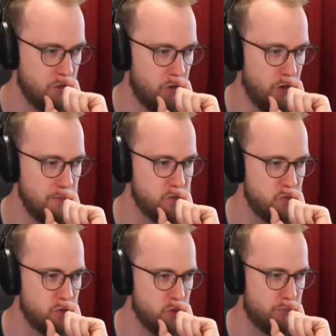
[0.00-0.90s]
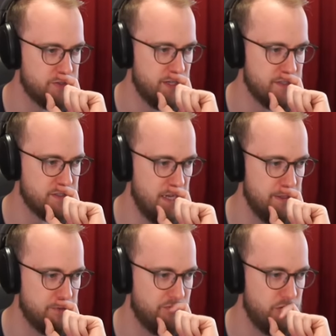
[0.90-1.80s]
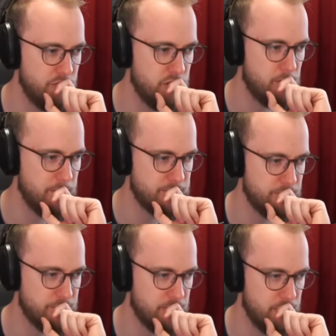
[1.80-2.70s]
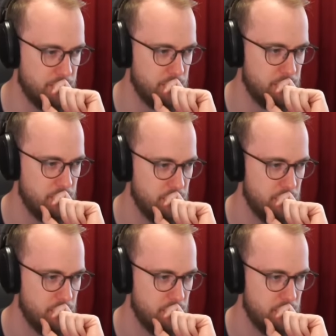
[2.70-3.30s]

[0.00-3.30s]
Arms, you would go Precise Timing, but Fury, you go Blood Surge, I think.